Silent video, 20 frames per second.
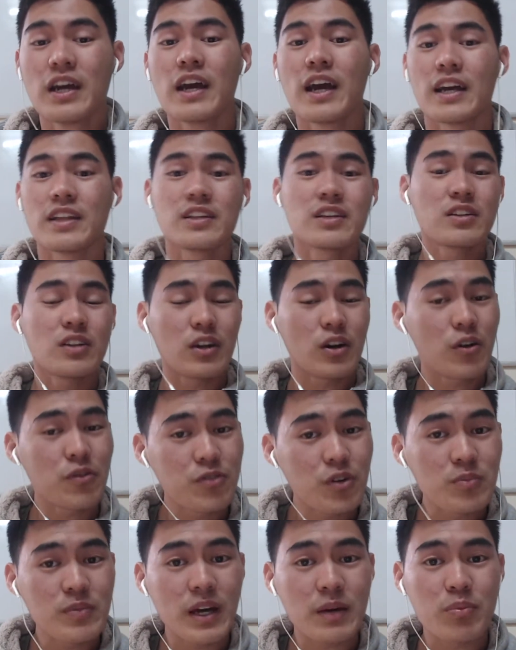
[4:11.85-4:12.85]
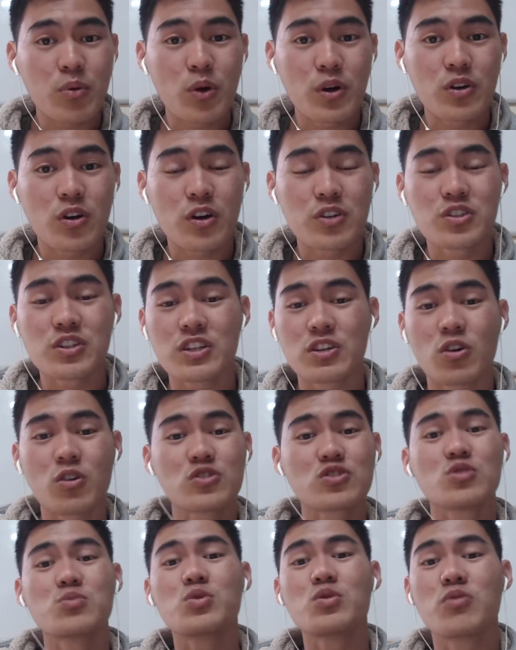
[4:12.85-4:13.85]
And then from that point on, you can
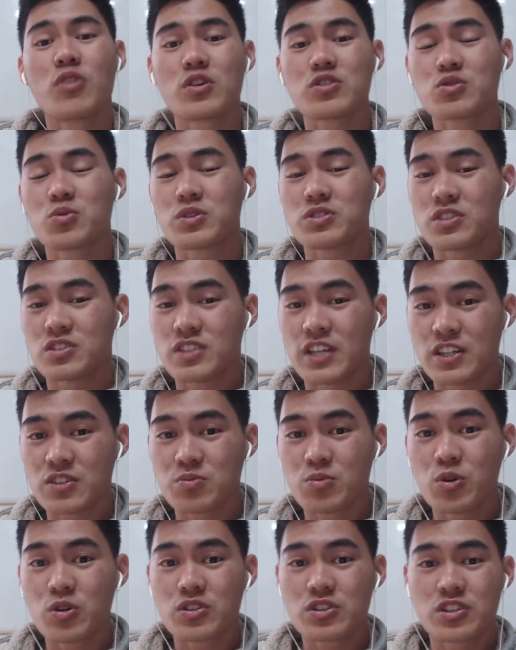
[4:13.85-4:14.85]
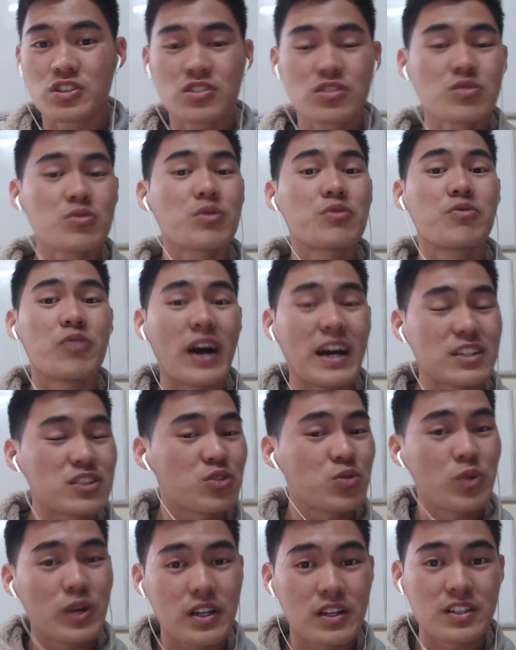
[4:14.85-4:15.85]
also move on towards the textbook just to revise
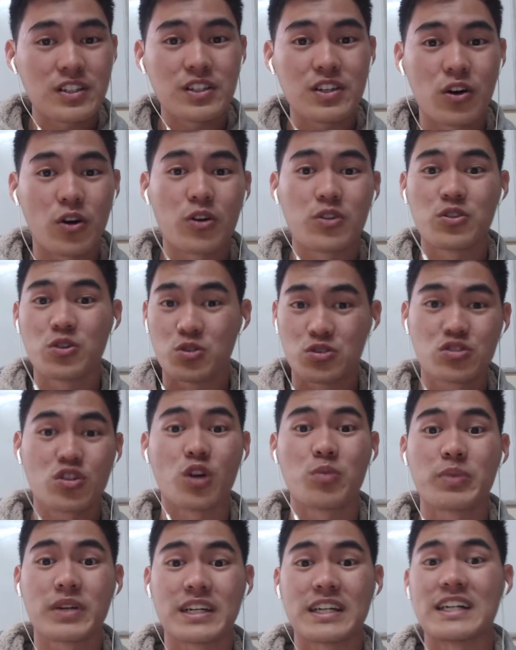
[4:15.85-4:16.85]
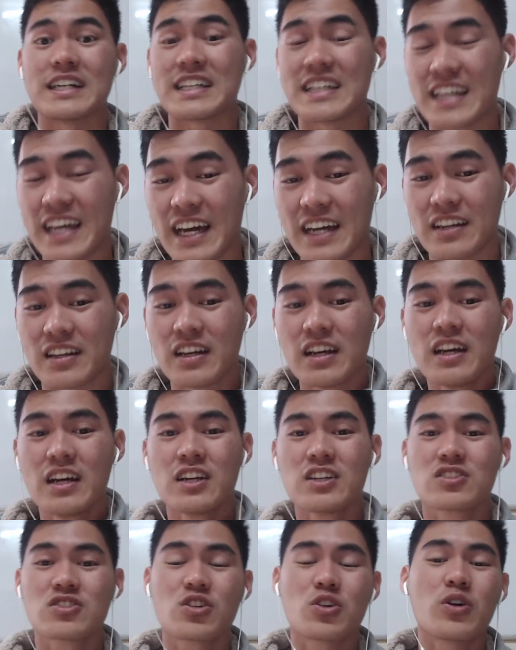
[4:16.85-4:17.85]
quickly on those topics again.
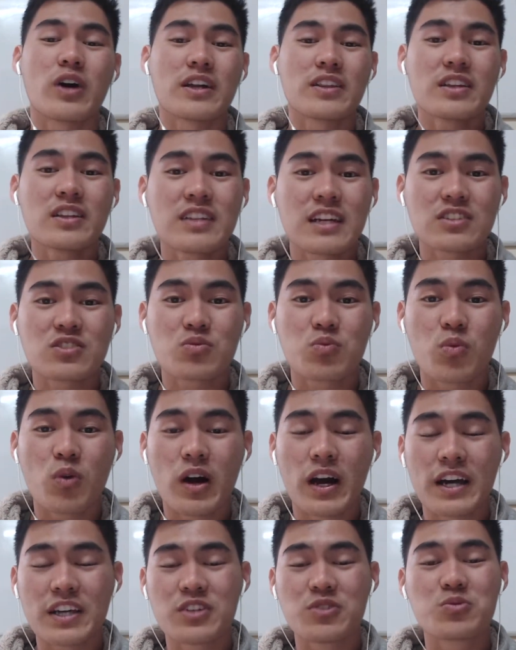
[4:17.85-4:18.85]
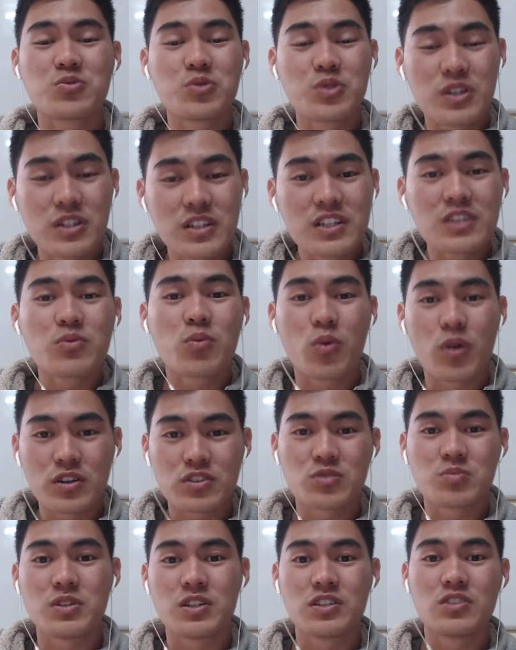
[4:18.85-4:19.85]
So I think that's why you really want
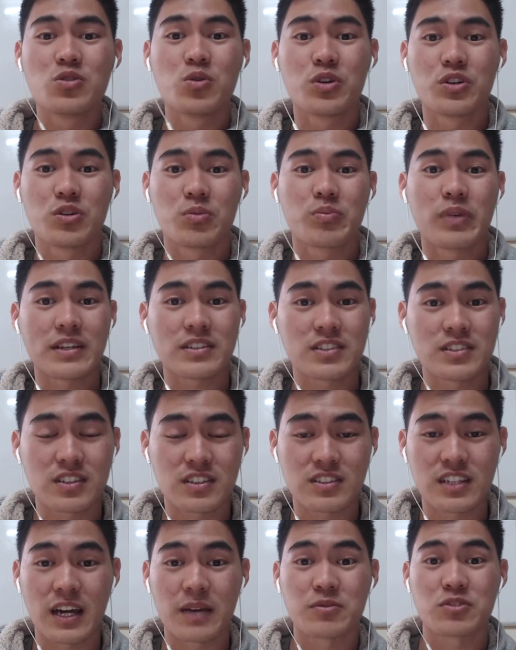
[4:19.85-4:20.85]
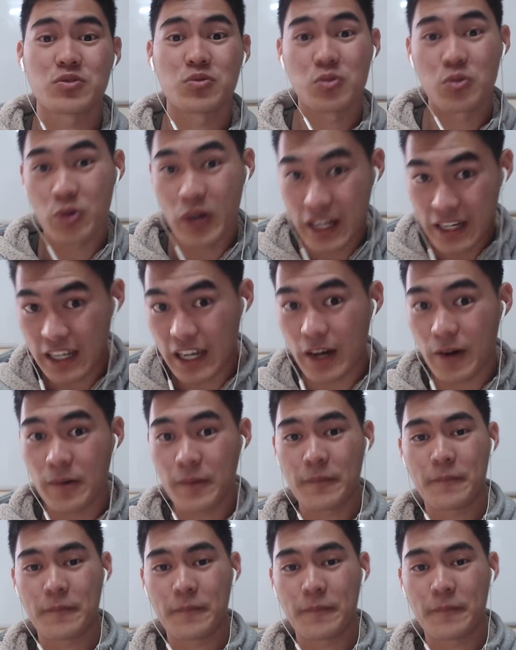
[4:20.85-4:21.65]
to be doing your practice exams right now.